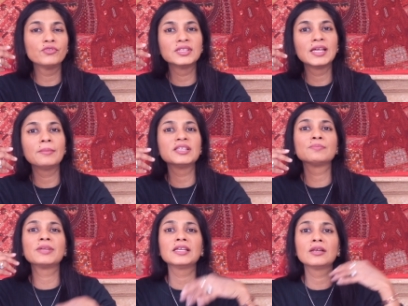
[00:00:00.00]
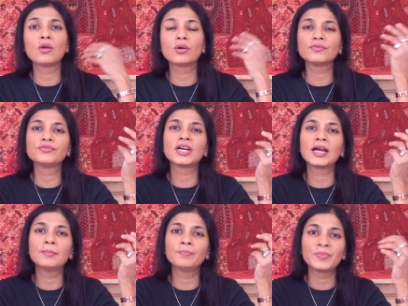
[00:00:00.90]
with them and spending a lot of
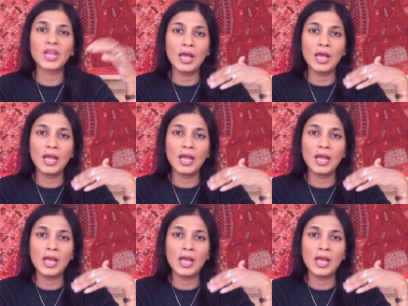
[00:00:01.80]
time